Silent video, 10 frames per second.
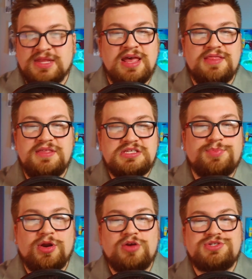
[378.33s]
This
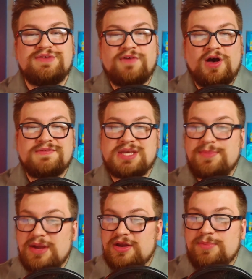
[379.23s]
approach involves
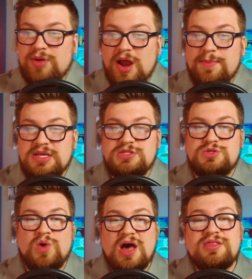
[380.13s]
comparing a property to
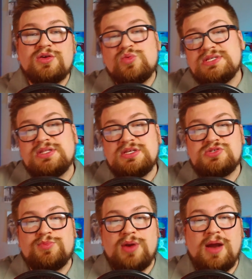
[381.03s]
other recently
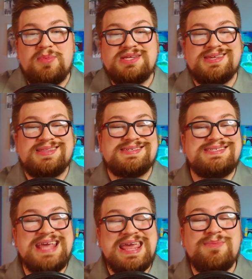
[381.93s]
sold properties in the
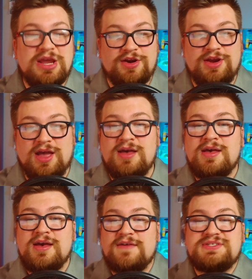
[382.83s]
same area
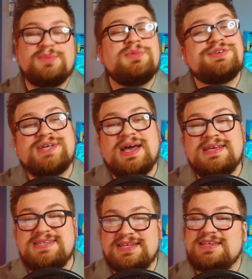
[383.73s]
of similar size
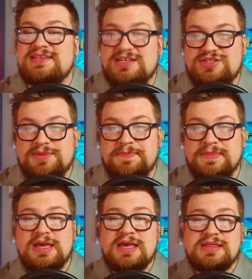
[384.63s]
and condition.
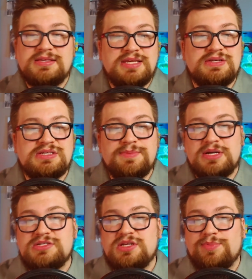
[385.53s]
The sales
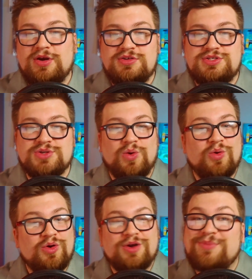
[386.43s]
comparison approach,
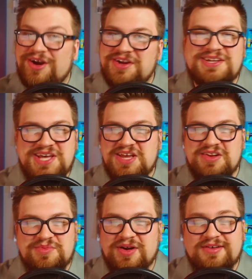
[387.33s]
or market data
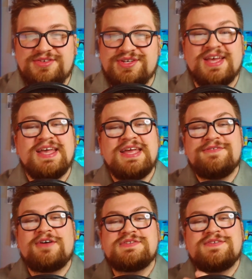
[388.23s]
approach,
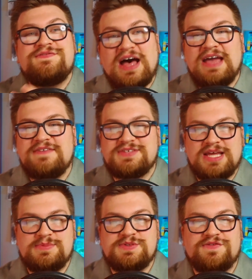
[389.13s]
involves 5
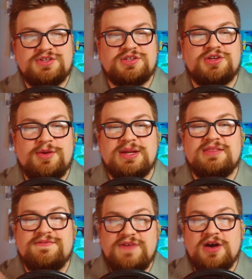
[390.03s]
steps for determining the
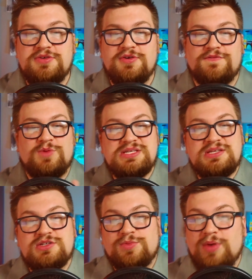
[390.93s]
value of
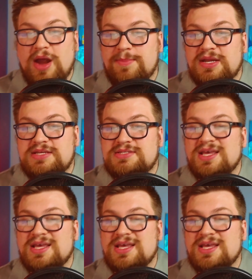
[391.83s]
residential properties